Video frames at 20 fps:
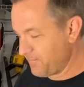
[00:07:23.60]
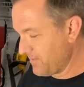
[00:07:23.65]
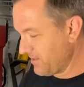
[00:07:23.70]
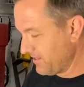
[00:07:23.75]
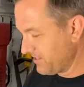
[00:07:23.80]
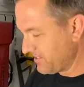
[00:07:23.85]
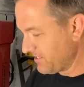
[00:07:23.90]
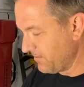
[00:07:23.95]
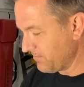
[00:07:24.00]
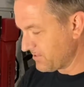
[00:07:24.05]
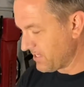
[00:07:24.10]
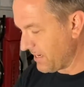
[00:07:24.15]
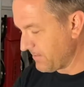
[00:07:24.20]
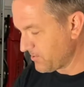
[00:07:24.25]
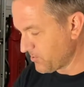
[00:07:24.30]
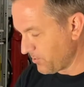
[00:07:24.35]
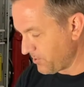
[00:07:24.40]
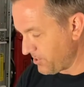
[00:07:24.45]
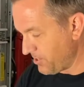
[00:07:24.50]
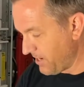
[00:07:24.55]
Sometimes
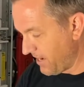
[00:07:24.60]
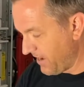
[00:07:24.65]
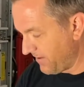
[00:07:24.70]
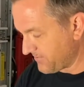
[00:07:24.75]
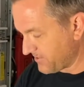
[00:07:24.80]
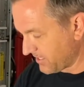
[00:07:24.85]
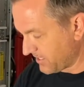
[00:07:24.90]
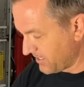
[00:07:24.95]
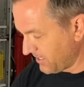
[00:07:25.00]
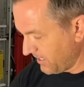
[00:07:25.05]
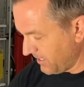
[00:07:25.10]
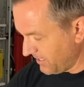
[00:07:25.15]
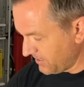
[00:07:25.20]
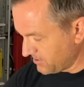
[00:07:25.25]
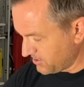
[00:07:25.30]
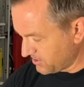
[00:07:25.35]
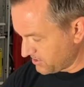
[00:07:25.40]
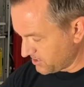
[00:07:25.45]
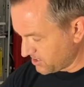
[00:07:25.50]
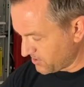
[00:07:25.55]
when you have to cut
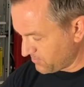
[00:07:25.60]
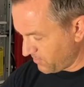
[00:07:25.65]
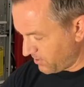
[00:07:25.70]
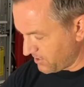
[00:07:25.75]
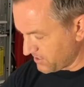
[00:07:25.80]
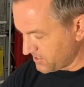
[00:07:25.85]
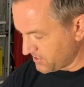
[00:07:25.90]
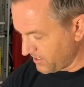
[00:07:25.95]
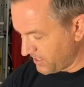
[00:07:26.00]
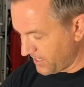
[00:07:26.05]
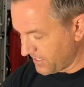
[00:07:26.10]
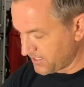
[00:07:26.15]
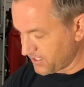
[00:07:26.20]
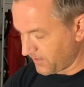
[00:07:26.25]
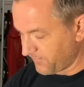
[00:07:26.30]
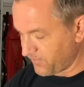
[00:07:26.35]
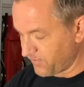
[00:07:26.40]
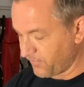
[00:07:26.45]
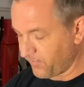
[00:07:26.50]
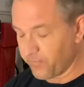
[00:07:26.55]
just a small slice
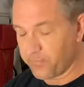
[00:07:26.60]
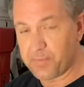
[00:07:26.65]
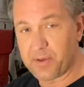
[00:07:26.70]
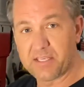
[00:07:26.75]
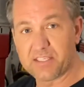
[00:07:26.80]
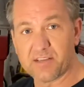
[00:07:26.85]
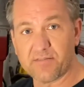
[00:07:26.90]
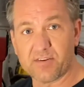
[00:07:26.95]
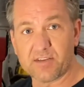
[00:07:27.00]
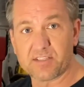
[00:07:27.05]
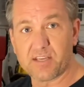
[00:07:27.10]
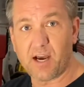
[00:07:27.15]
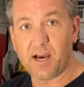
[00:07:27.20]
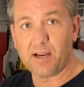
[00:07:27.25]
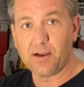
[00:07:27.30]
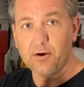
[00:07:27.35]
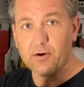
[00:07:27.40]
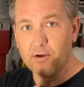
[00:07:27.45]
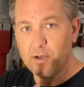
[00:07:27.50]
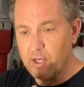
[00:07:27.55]
off of a piece of a
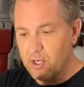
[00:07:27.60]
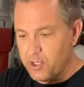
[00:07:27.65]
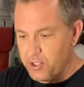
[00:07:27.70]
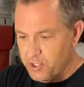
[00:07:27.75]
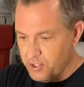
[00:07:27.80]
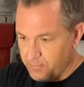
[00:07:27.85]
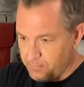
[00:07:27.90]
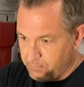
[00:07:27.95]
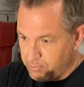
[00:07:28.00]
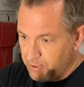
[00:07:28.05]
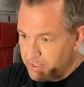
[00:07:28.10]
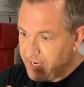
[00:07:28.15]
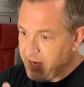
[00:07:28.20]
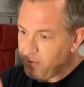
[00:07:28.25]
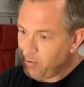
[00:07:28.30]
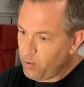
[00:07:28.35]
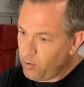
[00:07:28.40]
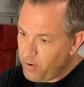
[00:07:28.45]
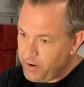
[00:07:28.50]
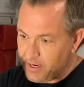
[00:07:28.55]
tile, your blade
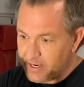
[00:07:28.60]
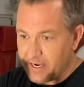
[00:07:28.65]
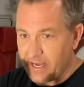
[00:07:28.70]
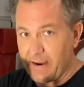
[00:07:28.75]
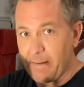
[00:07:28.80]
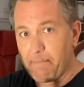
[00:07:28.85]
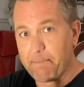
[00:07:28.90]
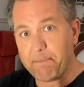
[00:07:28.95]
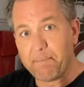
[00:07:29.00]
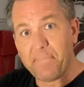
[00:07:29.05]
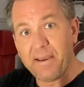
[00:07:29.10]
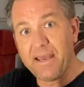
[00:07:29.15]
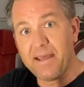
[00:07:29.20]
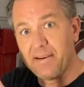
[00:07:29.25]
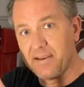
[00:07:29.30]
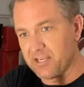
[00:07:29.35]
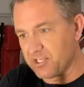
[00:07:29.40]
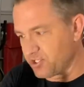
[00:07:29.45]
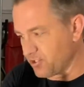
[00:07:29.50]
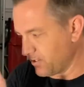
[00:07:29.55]
will want to kind of bend
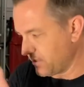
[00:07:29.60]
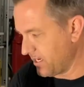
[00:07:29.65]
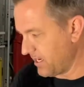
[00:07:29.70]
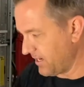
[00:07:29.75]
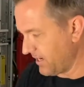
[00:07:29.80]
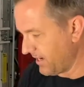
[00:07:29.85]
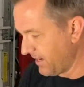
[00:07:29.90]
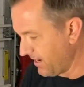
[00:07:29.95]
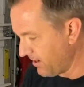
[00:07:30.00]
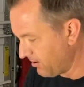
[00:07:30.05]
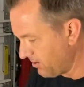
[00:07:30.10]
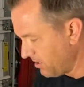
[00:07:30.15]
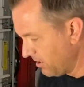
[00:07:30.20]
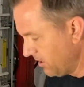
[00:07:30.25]
as you're cutting out.